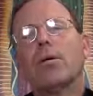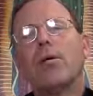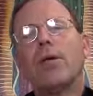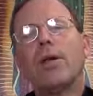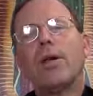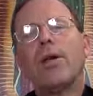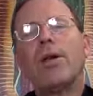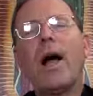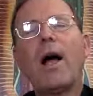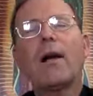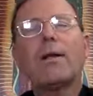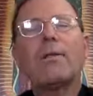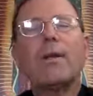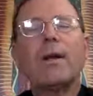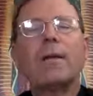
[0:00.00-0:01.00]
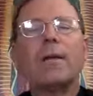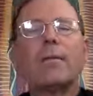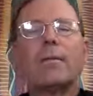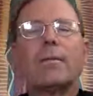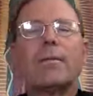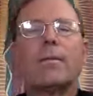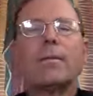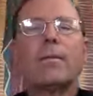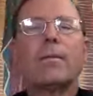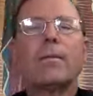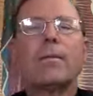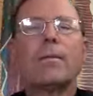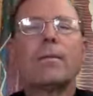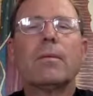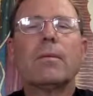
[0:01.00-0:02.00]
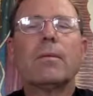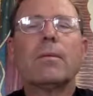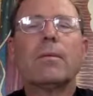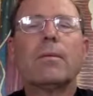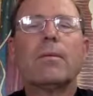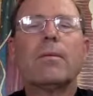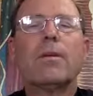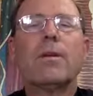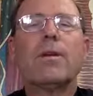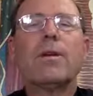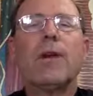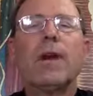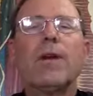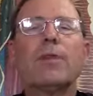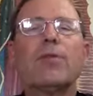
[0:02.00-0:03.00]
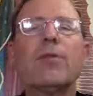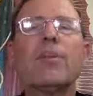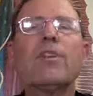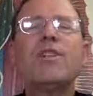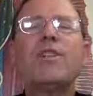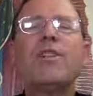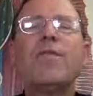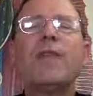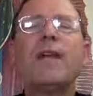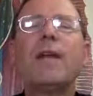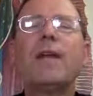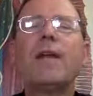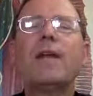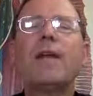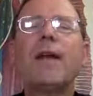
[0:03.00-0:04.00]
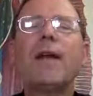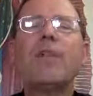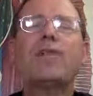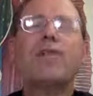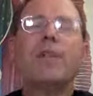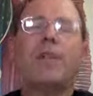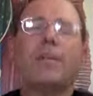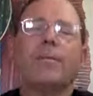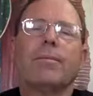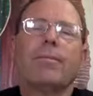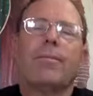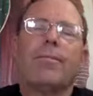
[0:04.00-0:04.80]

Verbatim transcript: wrote a document with the title Christifideles Laici.